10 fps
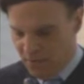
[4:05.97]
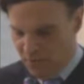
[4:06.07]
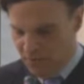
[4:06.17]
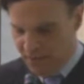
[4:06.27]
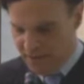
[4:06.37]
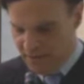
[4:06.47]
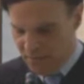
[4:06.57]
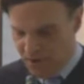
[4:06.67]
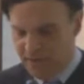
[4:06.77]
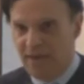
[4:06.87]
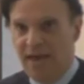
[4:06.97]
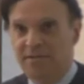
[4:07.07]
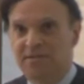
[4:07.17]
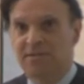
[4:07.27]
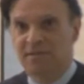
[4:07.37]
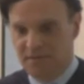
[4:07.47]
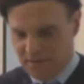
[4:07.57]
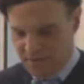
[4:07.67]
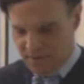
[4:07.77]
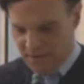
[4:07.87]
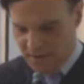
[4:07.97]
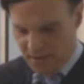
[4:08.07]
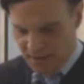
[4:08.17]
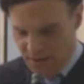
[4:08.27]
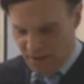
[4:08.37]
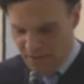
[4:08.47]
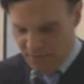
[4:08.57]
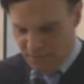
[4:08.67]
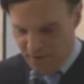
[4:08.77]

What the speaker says: reflected by the etching of